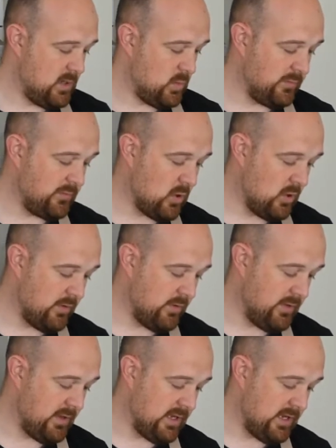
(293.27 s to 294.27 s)
we've got
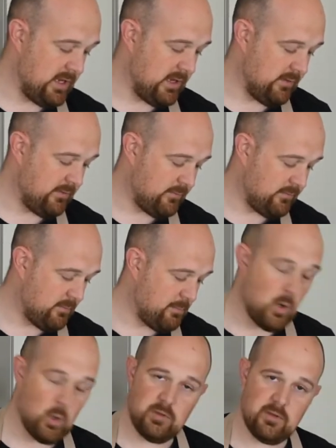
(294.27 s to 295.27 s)
the
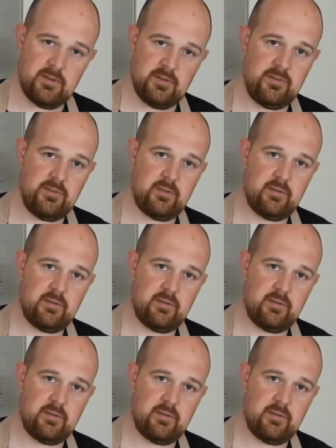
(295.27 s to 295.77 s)
molded